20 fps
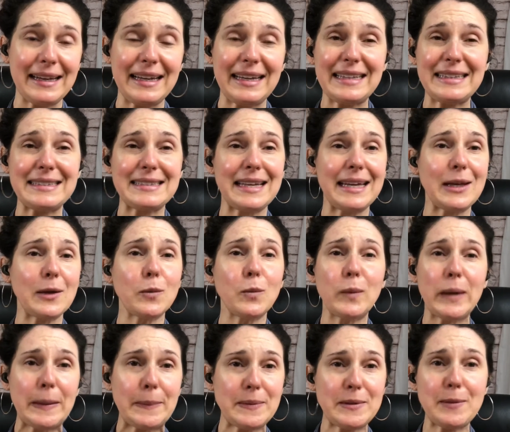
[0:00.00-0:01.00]
It's like
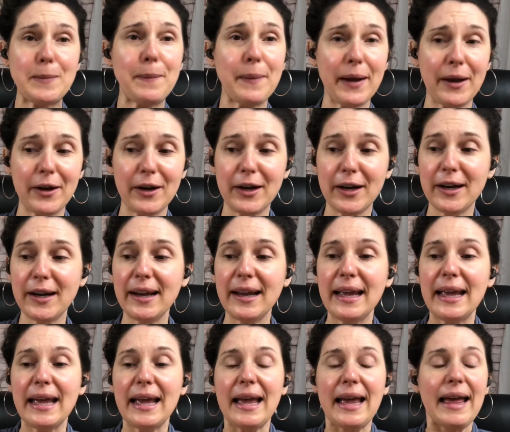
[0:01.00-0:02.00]
whipped butter.
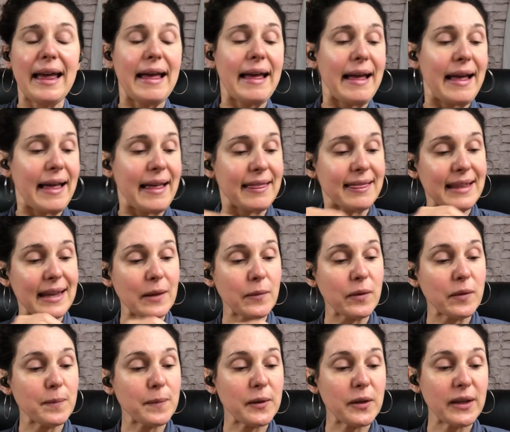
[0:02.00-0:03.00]
Thing with
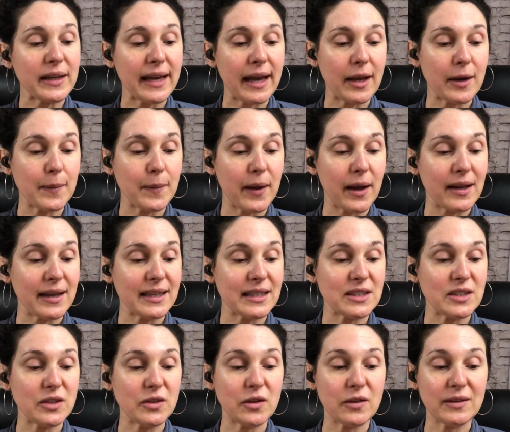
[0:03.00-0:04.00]
Beauty Counter products,
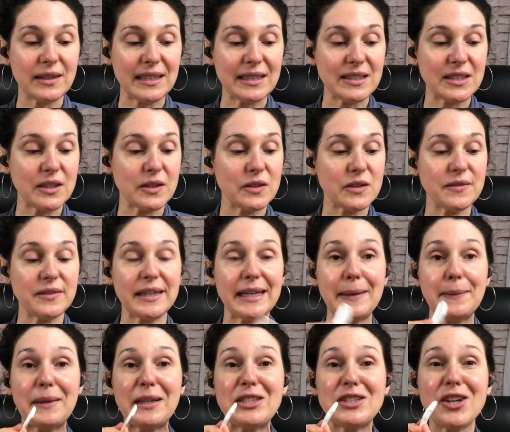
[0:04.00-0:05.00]
you don't need to use very
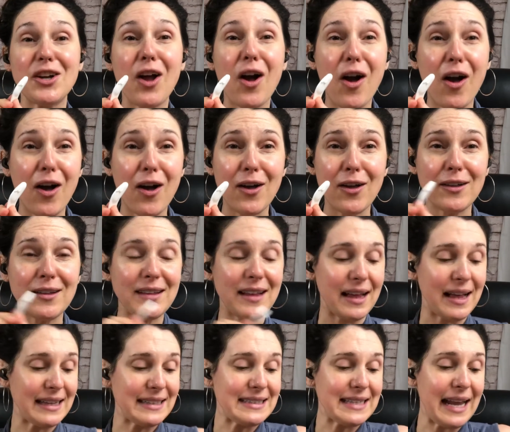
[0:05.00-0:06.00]
much at all.
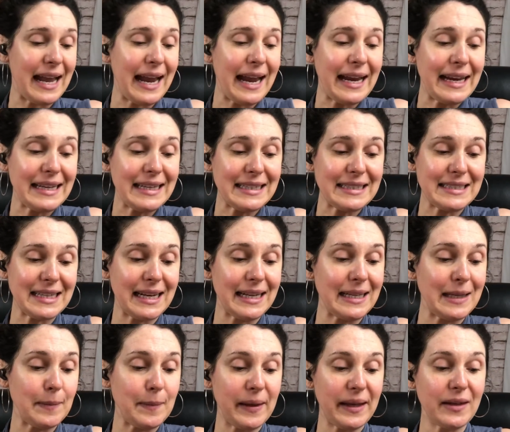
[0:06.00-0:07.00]
A tiny, tiny
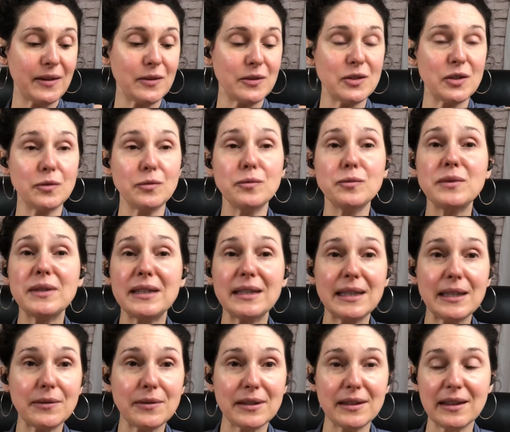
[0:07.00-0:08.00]
bit goes a really,
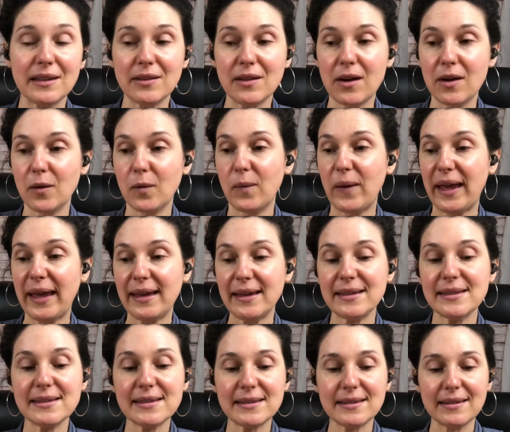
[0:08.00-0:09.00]
really long
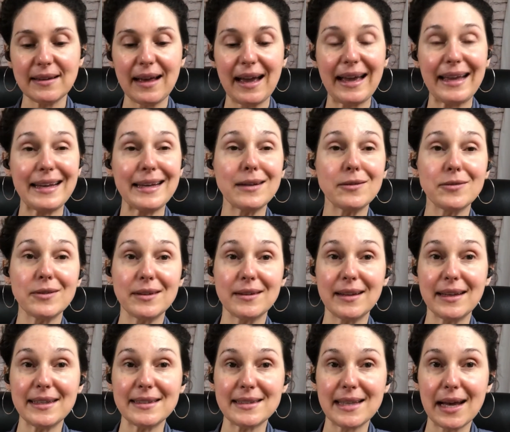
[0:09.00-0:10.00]
ways. I didn't
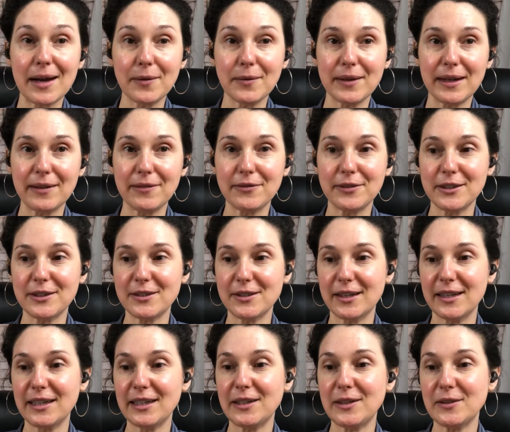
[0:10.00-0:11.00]
realize that when I first
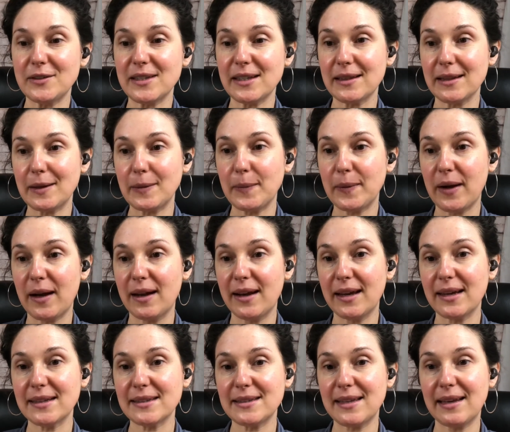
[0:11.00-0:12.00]
started using their
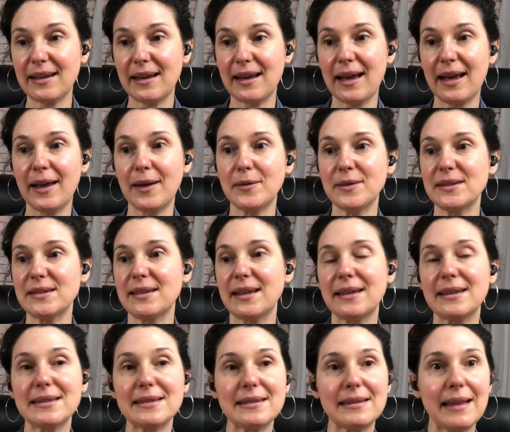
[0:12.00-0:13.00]
products, and I was like
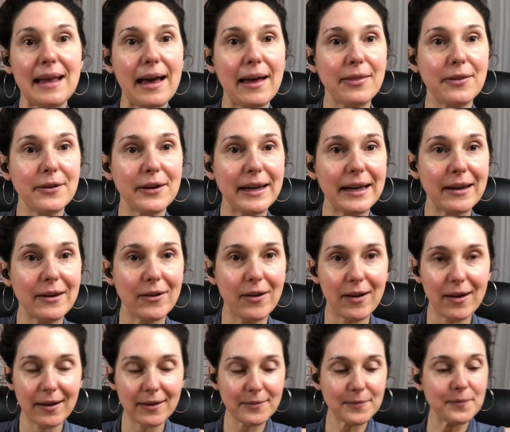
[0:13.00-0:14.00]
slathering it
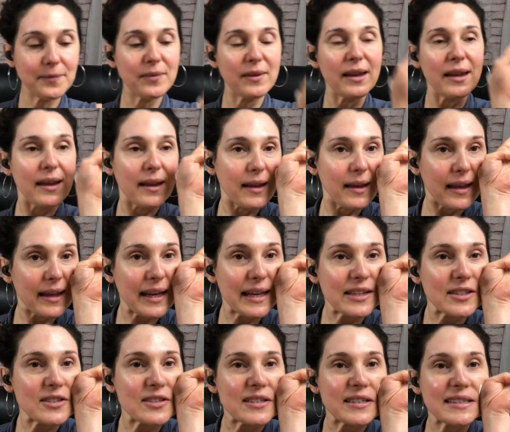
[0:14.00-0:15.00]
on.
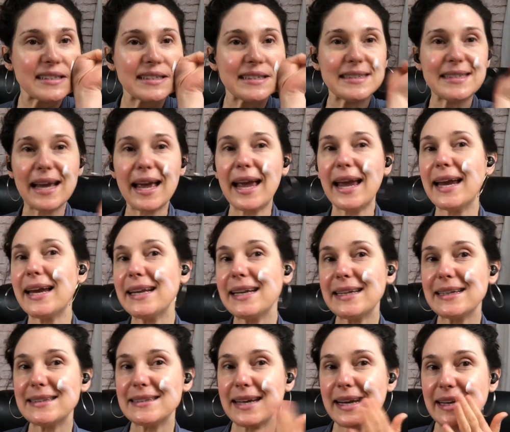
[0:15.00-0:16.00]
It's just a
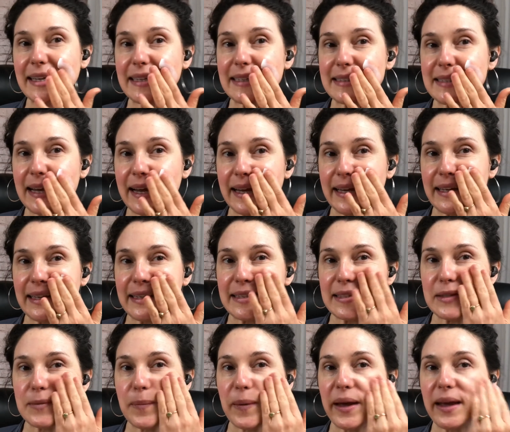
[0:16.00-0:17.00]
tiny, tiny,
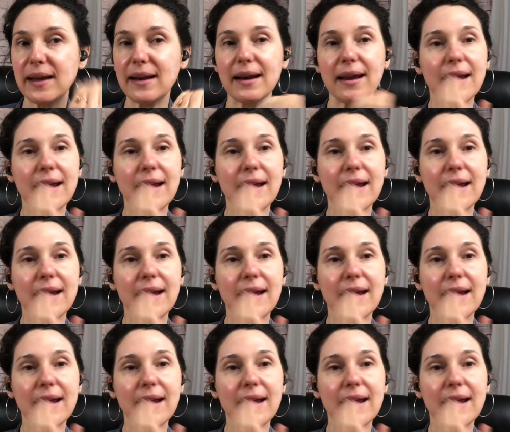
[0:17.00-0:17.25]
tiniest bit.